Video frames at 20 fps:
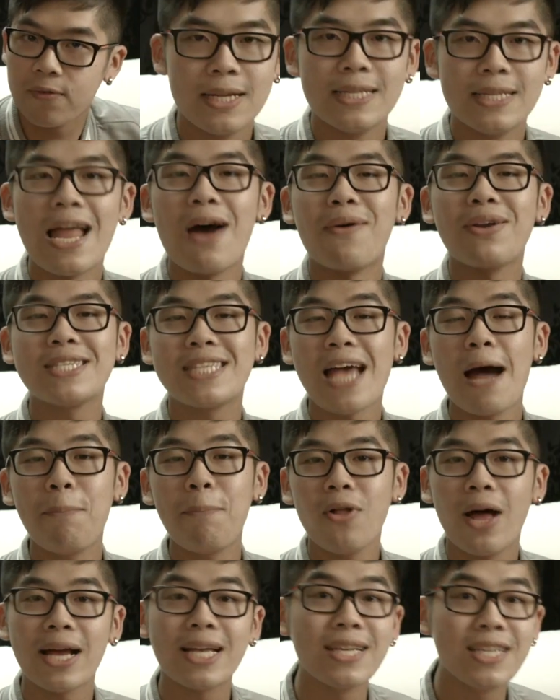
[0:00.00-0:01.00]
Now, an example
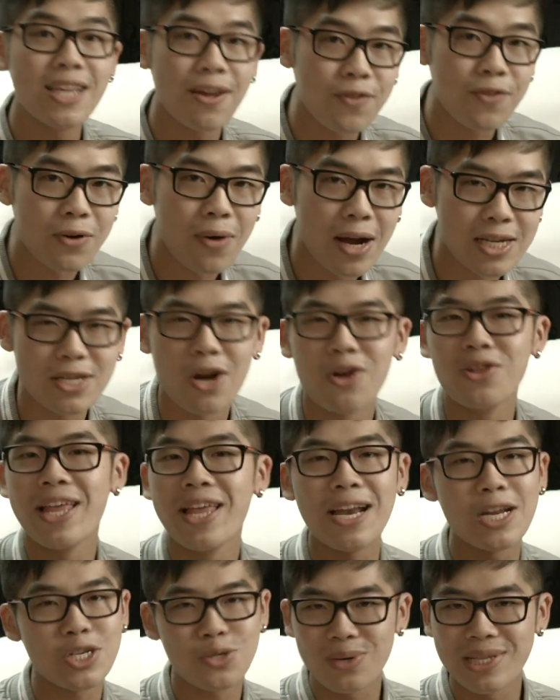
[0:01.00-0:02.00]
I can give you is our
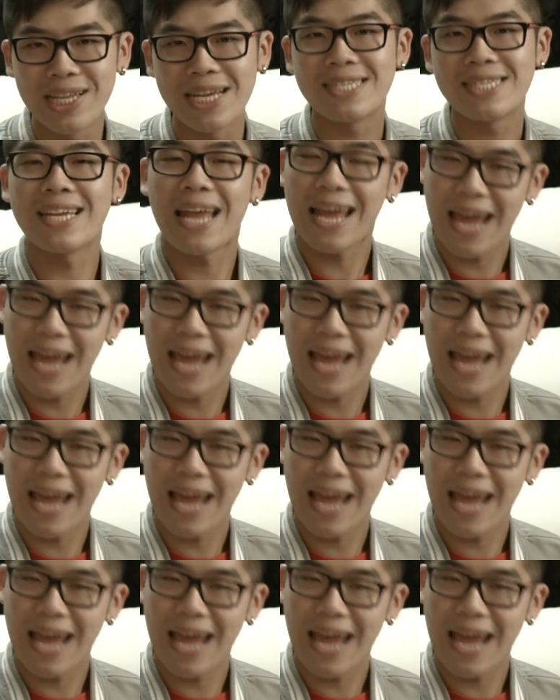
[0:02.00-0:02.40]
latest release,